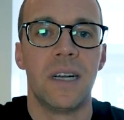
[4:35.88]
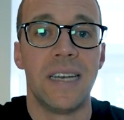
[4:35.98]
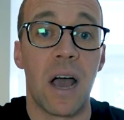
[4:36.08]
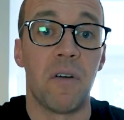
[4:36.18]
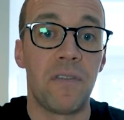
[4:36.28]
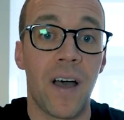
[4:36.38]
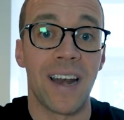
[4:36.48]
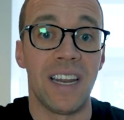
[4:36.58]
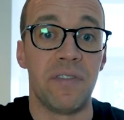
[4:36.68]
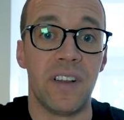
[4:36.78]
Now,
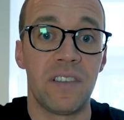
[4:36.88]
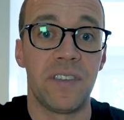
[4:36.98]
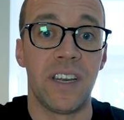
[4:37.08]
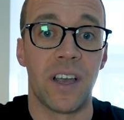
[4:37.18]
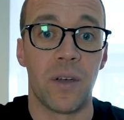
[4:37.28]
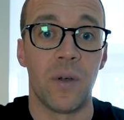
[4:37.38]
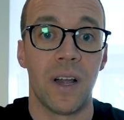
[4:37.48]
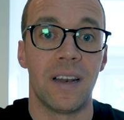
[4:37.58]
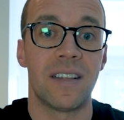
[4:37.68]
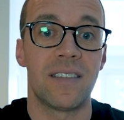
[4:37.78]
finally for this video,
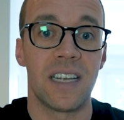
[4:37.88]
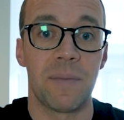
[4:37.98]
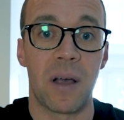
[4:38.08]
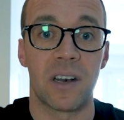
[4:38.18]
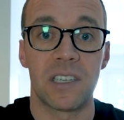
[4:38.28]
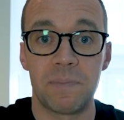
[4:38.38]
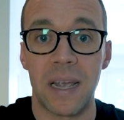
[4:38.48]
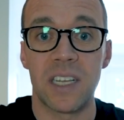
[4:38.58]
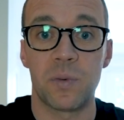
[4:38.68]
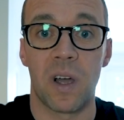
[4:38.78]
let's think about a
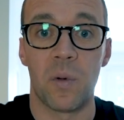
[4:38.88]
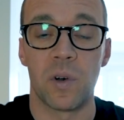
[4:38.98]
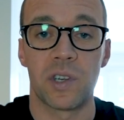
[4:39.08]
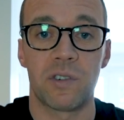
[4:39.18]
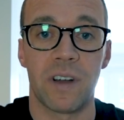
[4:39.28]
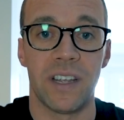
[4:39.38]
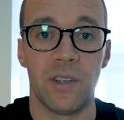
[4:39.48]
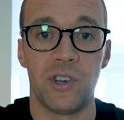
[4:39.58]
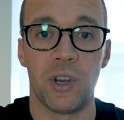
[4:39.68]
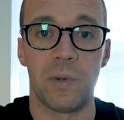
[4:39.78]
space where I want to create
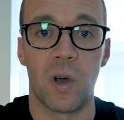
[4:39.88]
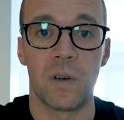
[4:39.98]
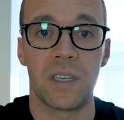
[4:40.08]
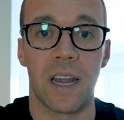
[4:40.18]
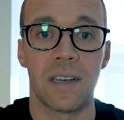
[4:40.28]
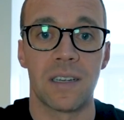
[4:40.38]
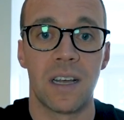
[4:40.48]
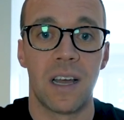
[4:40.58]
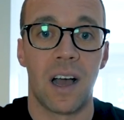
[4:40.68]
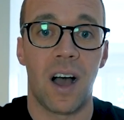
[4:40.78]
YouTube content.
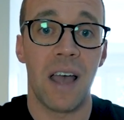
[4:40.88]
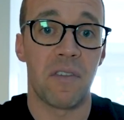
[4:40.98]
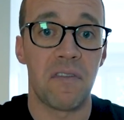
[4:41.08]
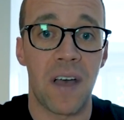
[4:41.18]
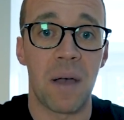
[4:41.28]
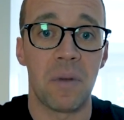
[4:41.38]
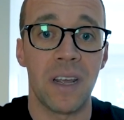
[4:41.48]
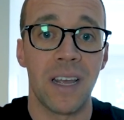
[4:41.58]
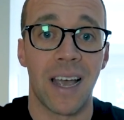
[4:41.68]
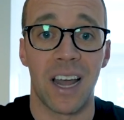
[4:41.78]
I have a
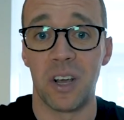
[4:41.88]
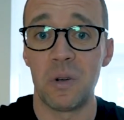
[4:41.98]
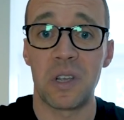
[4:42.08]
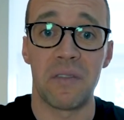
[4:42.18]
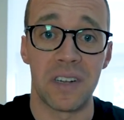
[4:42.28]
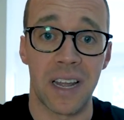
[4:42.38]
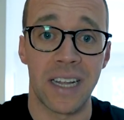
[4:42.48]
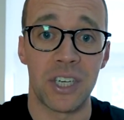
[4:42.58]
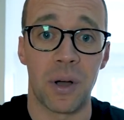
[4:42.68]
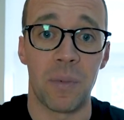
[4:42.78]
family and I also have a
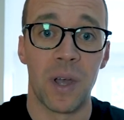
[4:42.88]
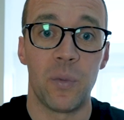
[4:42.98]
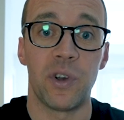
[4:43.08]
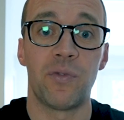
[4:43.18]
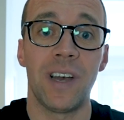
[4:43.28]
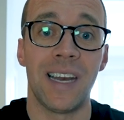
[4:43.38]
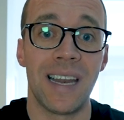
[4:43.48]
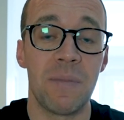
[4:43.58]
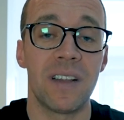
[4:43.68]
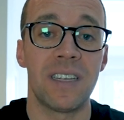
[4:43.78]
day job, which really
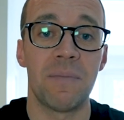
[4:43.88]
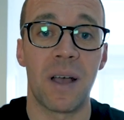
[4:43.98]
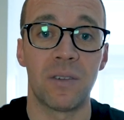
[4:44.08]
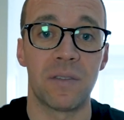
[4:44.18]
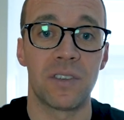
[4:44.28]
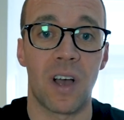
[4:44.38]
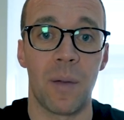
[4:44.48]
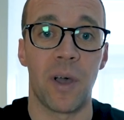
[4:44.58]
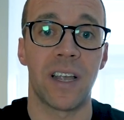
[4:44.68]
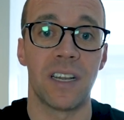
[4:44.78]
limits the amount of
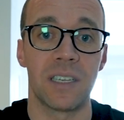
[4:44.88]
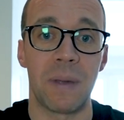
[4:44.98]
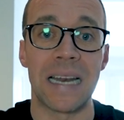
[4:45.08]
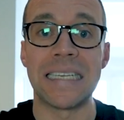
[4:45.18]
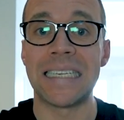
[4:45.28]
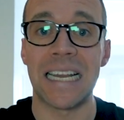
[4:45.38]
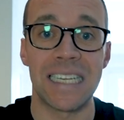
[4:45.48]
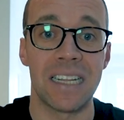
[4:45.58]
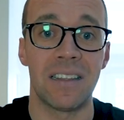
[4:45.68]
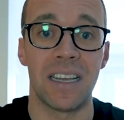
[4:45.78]
time I can spend
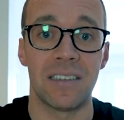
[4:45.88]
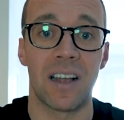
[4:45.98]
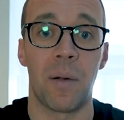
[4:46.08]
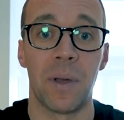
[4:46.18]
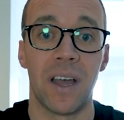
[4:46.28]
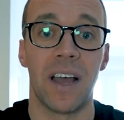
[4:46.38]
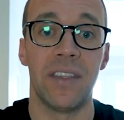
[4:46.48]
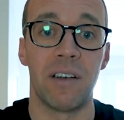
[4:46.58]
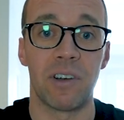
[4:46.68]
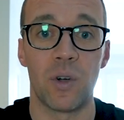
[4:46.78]
setting things up and
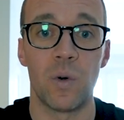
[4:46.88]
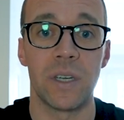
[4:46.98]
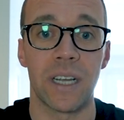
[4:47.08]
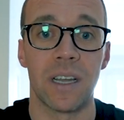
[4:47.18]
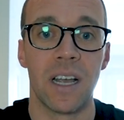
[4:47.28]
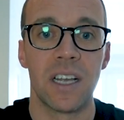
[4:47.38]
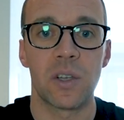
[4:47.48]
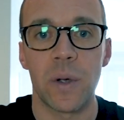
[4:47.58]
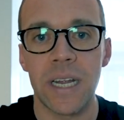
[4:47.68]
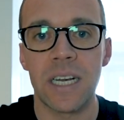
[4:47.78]
then recording.
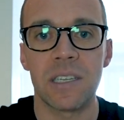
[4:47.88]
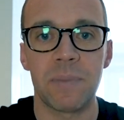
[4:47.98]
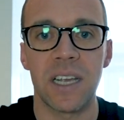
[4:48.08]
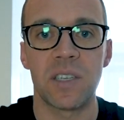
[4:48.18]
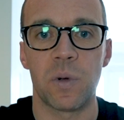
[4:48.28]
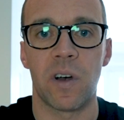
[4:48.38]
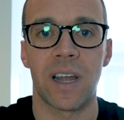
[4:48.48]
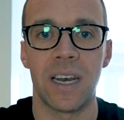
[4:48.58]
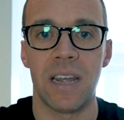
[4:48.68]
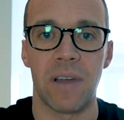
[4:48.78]
So I need a space where I
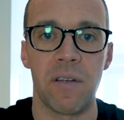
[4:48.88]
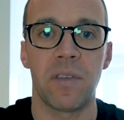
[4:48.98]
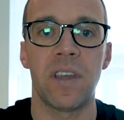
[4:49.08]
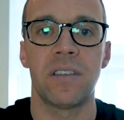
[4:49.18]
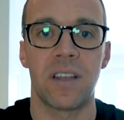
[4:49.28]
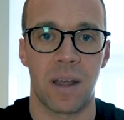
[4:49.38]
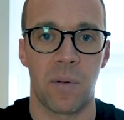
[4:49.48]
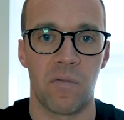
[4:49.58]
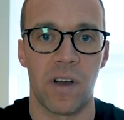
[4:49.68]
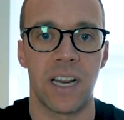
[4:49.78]
can leave everything set up
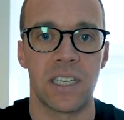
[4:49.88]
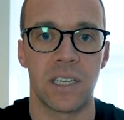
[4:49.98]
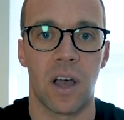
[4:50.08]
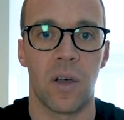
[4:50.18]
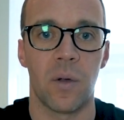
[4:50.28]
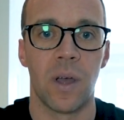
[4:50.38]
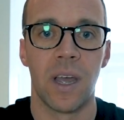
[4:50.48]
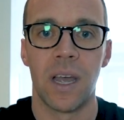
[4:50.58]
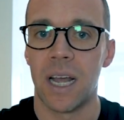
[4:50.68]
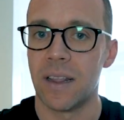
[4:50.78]
and ready to go,
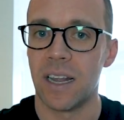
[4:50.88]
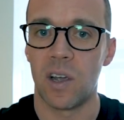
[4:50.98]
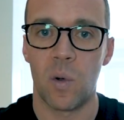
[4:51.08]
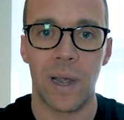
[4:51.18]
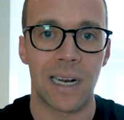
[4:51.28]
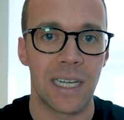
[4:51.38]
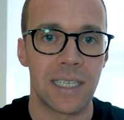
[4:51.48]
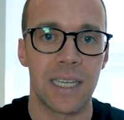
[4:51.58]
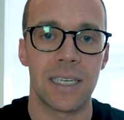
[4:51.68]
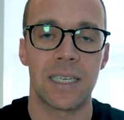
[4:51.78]
and then quickly
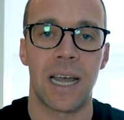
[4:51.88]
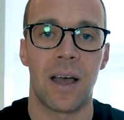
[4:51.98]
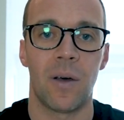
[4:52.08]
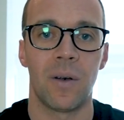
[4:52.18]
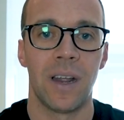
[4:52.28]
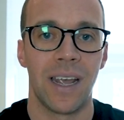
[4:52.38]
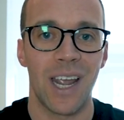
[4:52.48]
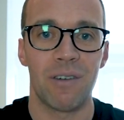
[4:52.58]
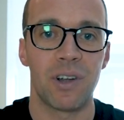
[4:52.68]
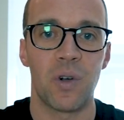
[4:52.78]
sit down,
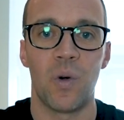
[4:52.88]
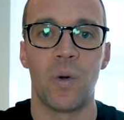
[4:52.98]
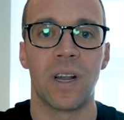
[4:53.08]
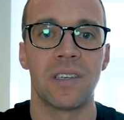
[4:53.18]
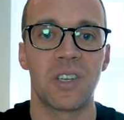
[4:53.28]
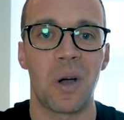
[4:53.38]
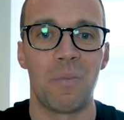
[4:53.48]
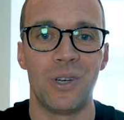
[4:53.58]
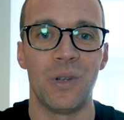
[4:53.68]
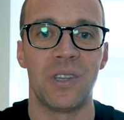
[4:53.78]
hit record and start
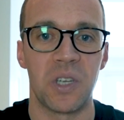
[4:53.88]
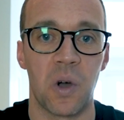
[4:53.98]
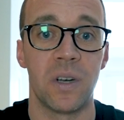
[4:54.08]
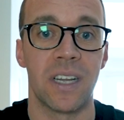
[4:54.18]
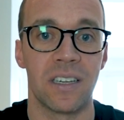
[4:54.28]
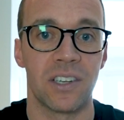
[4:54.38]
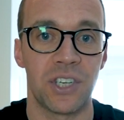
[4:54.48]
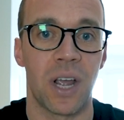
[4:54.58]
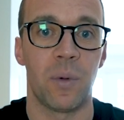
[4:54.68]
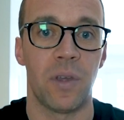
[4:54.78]
producing content to
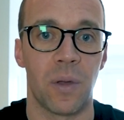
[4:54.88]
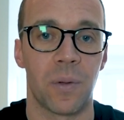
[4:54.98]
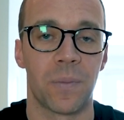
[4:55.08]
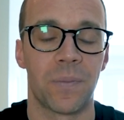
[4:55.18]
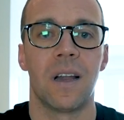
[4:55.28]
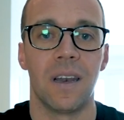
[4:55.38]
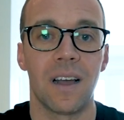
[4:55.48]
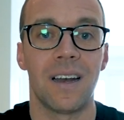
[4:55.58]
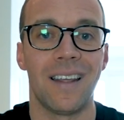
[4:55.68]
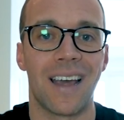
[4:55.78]
share with you.
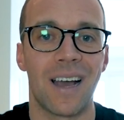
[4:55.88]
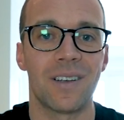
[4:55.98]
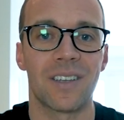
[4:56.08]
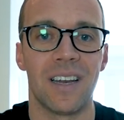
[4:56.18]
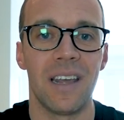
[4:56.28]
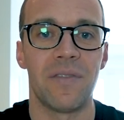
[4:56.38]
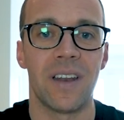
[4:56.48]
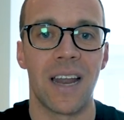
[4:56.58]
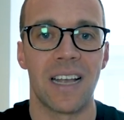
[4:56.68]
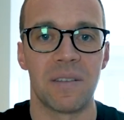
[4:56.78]
Luckily the house I live
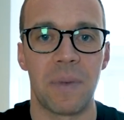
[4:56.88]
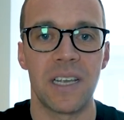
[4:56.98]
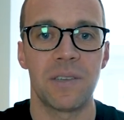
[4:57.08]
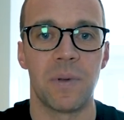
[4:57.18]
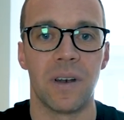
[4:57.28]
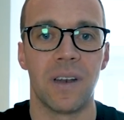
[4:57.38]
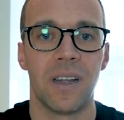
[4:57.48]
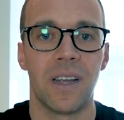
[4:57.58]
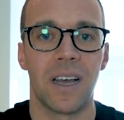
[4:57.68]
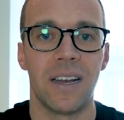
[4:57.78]
in has a basement,
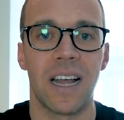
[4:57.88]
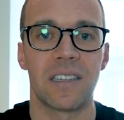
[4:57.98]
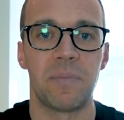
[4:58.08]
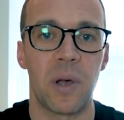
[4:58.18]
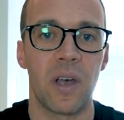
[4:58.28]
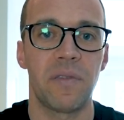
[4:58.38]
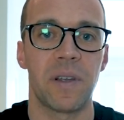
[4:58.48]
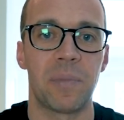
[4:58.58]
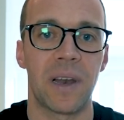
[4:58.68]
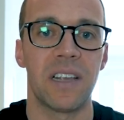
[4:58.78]
And that's a
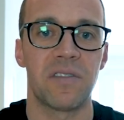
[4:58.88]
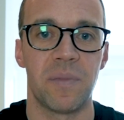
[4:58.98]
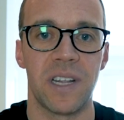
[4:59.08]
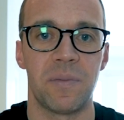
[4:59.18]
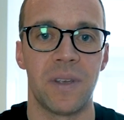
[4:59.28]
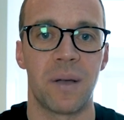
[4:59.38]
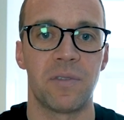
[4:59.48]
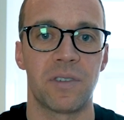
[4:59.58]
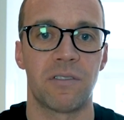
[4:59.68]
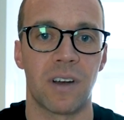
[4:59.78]
perfect place for me to be able
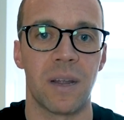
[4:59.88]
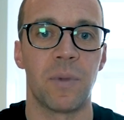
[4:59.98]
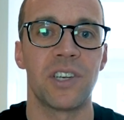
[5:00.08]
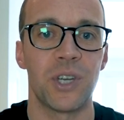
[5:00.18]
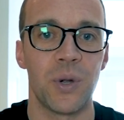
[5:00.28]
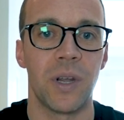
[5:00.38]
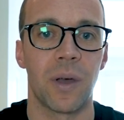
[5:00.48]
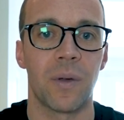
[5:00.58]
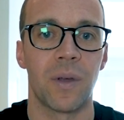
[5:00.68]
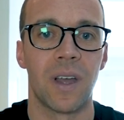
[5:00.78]
to create my
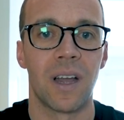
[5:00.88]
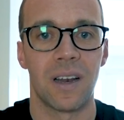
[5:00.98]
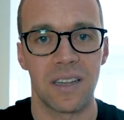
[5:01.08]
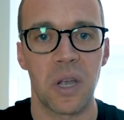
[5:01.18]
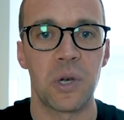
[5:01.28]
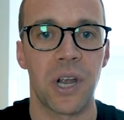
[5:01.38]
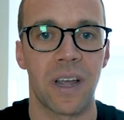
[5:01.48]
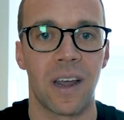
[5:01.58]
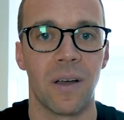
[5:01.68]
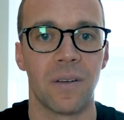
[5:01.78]
studio. Let's go and check
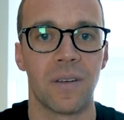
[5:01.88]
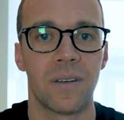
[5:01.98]
it out.